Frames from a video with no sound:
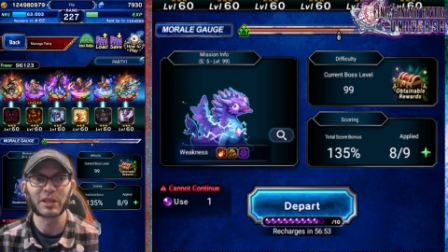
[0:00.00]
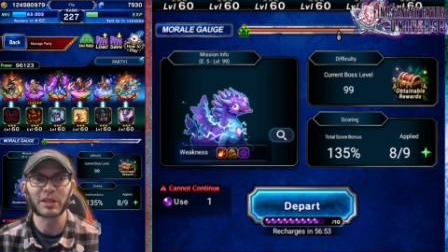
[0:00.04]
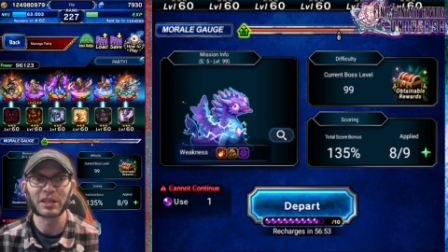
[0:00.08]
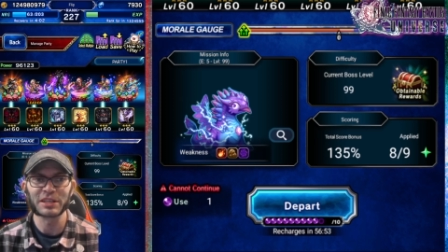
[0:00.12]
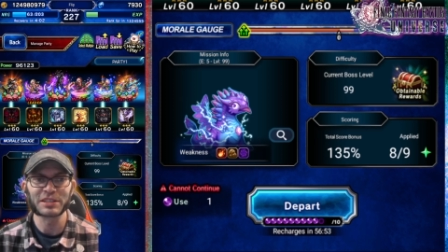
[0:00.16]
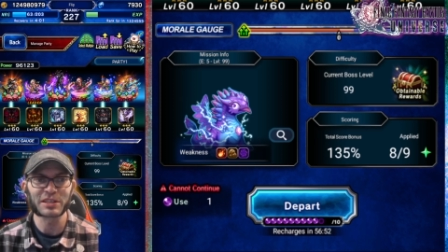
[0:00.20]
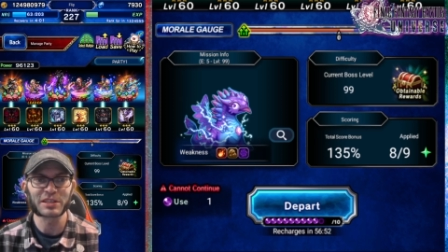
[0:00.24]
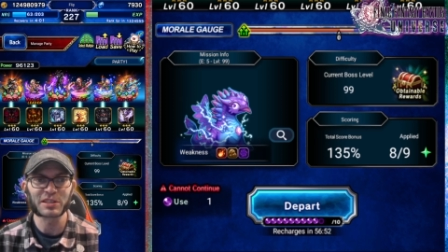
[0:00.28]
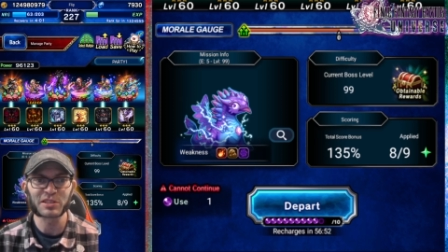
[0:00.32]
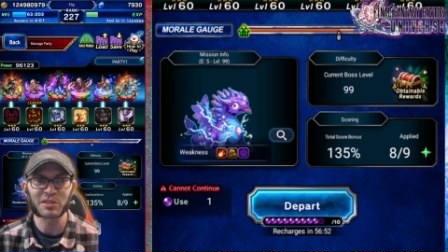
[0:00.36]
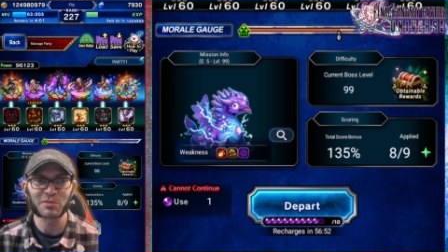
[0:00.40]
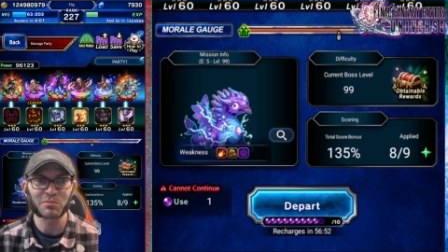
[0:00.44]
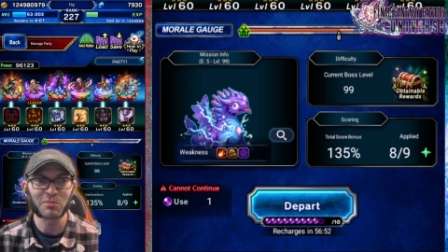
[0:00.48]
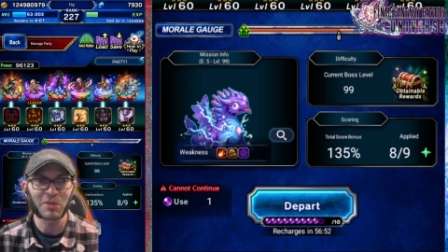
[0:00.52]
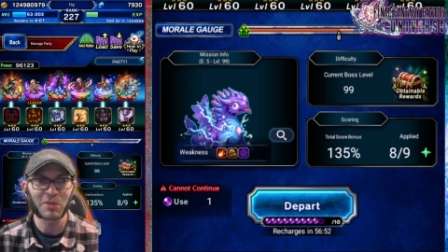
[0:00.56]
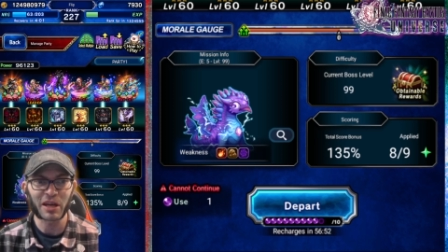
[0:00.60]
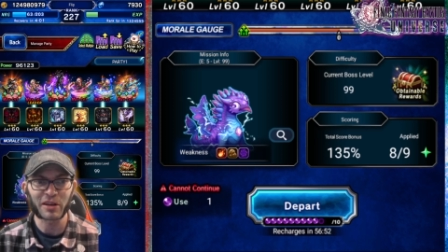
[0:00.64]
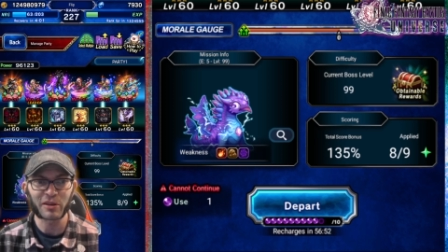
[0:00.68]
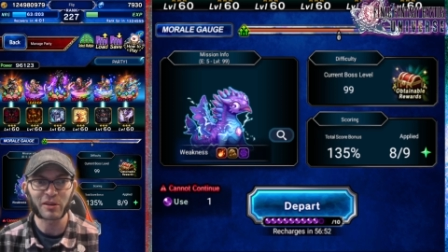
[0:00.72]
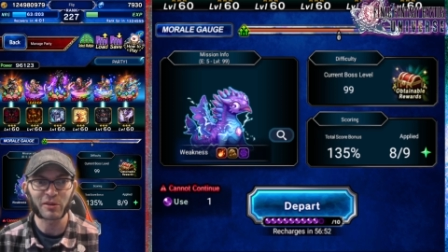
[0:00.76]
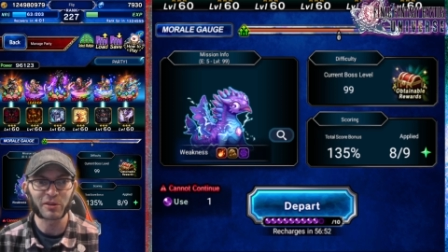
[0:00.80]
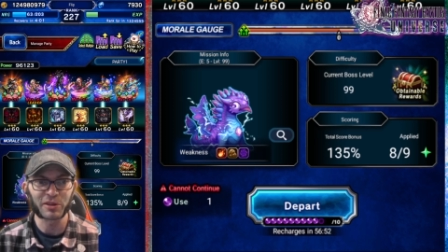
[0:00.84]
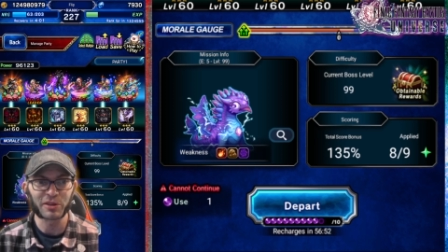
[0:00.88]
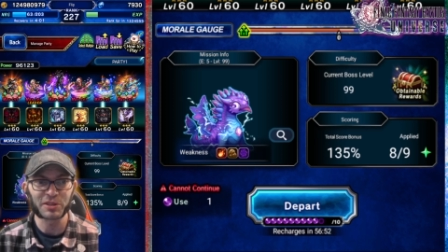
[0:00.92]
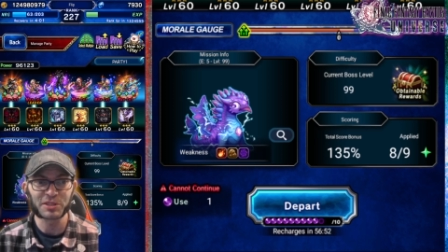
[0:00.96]
It doesn't
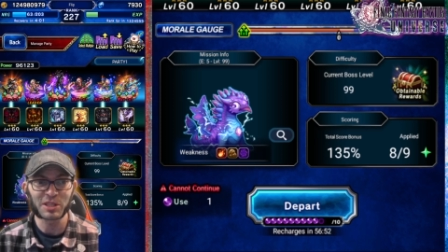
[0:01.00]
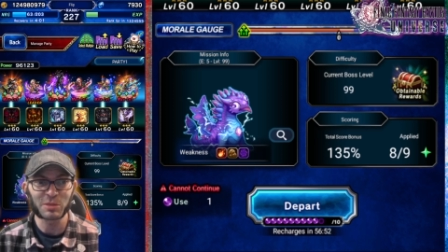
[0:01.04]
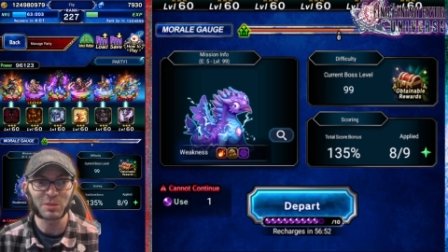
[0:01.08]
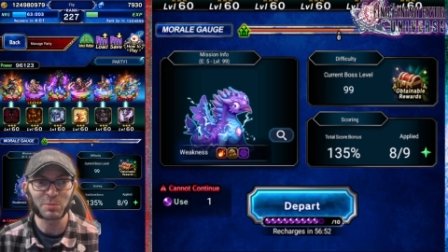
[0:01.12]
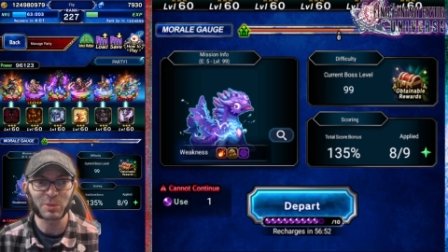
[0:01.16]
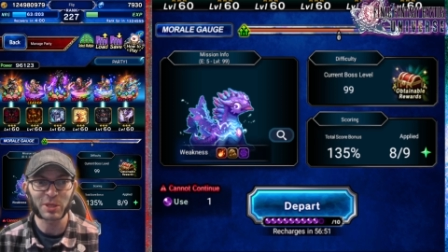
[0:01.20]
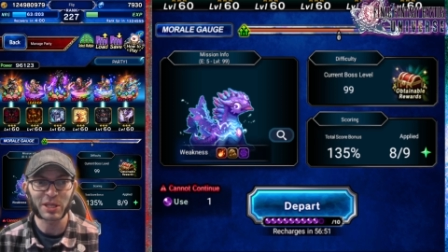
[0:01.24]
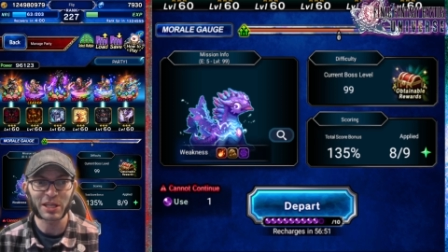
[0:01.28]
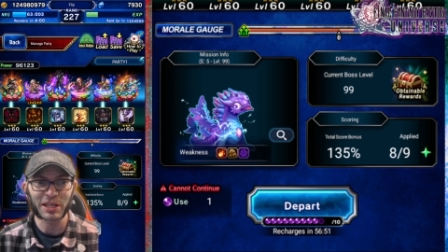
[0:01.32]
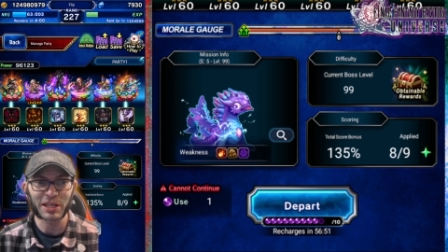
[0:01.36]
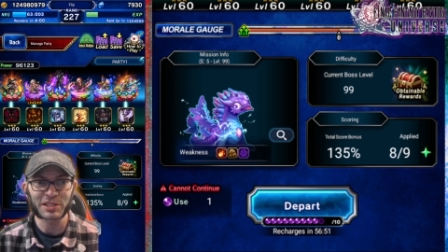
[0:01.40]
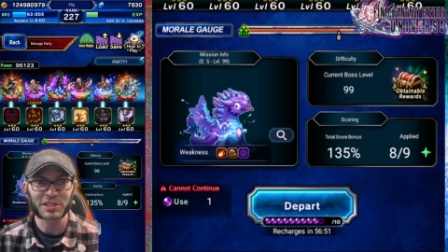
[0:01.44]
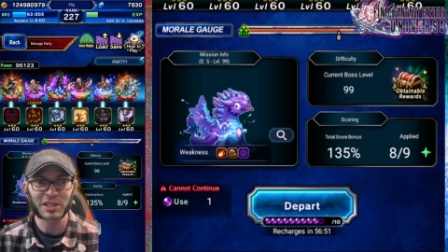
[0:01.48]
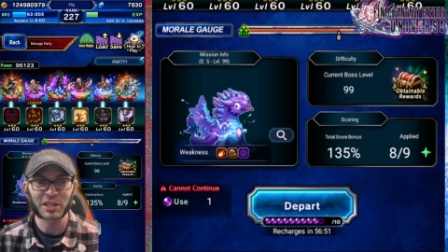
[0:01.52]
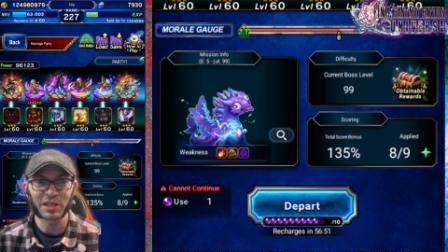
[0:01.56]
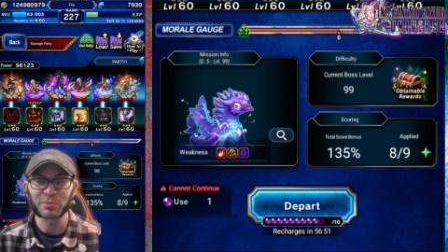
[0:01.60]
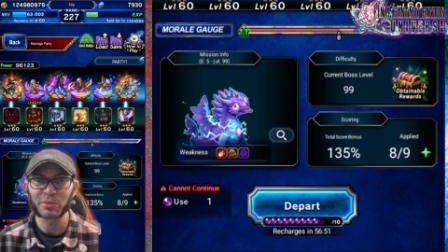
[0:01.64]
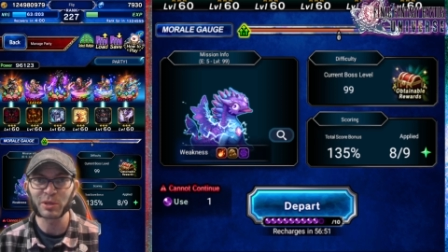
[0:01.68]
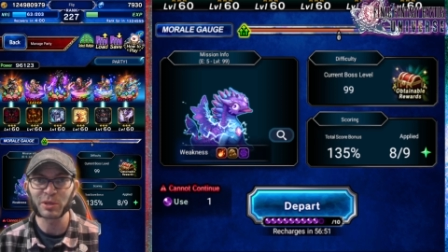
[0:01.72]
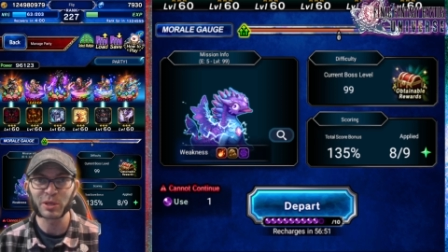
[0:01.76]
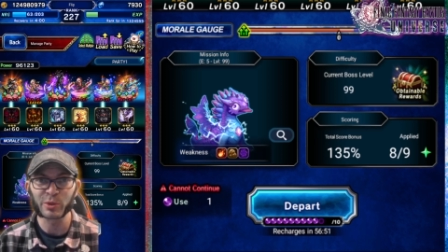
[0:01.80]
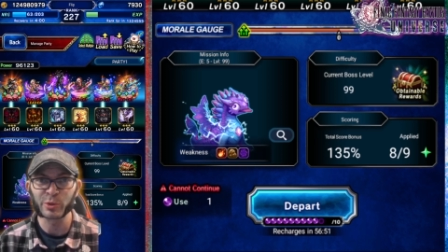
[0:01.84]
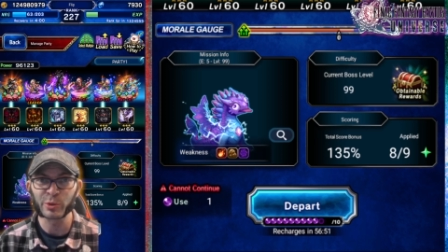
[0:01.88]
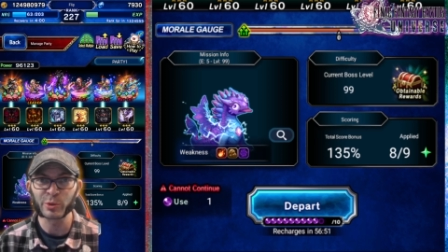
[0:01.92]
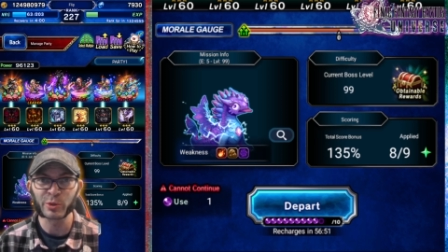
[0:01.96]
matter. The DPS can be